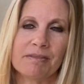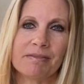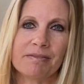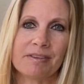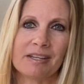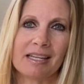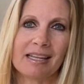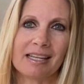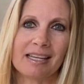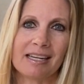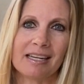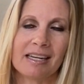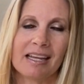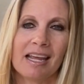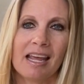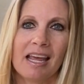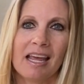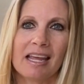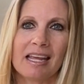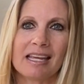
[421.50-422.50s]
feeling
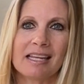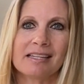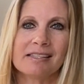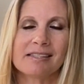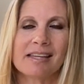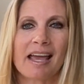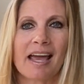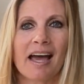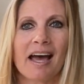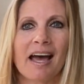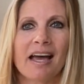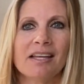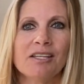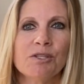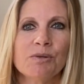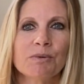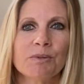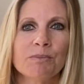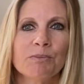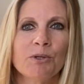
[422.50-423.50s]
is,
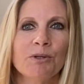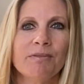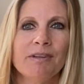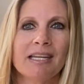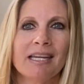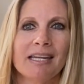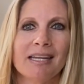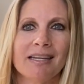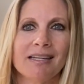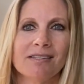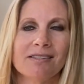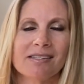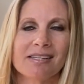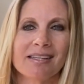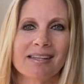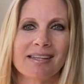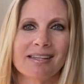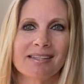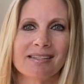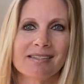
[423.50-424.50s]
as we're moving into
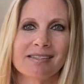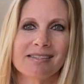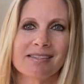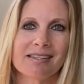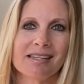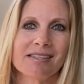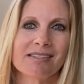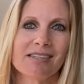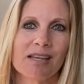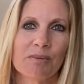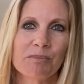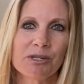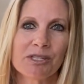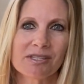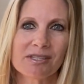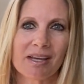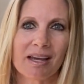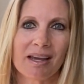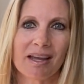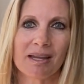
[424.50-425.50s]
this
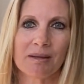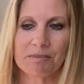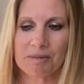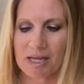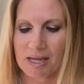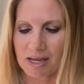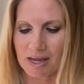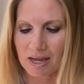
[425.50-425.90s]
summertime,